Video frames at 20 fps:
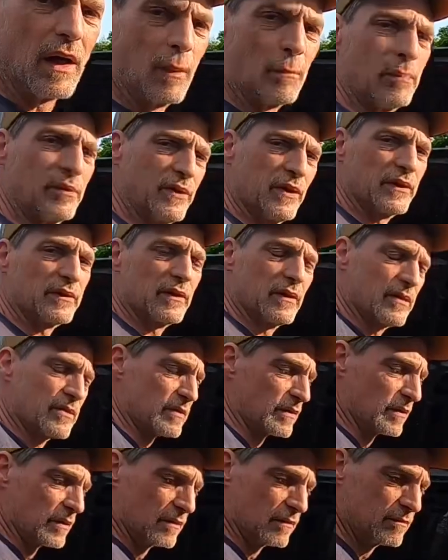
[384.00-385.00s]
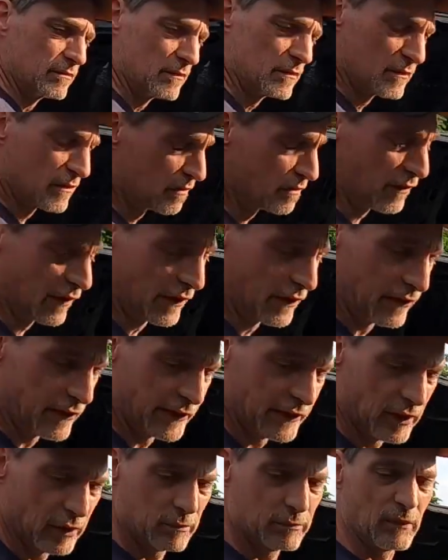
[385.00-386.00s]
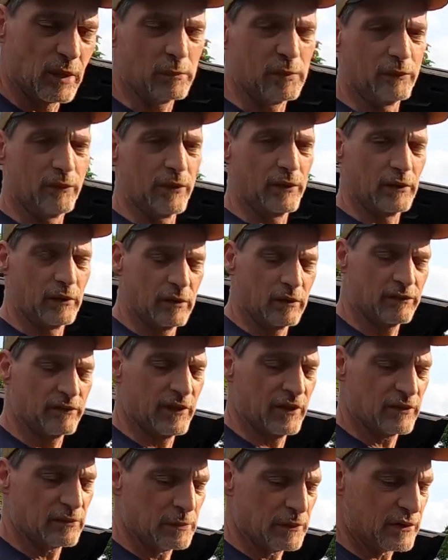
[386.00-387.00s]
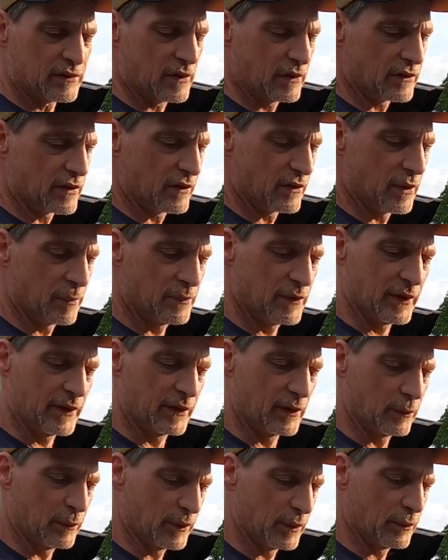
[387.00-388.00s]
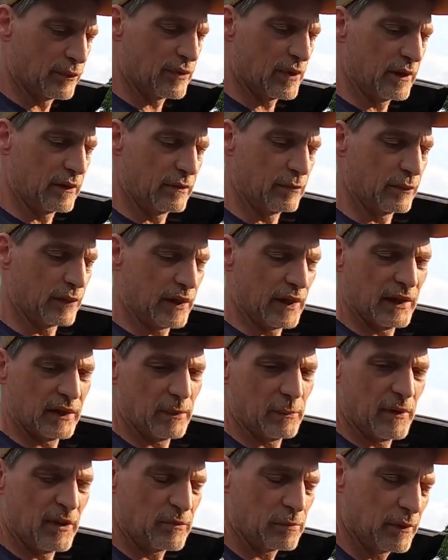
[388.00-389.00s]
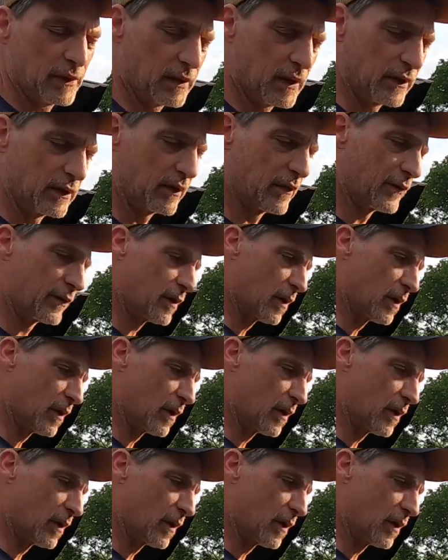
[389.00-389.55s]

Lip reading: I'm predicting it's gonna fire right up. Might be running a little fast because I turned up the idle when it was on, when I had the base plate on the other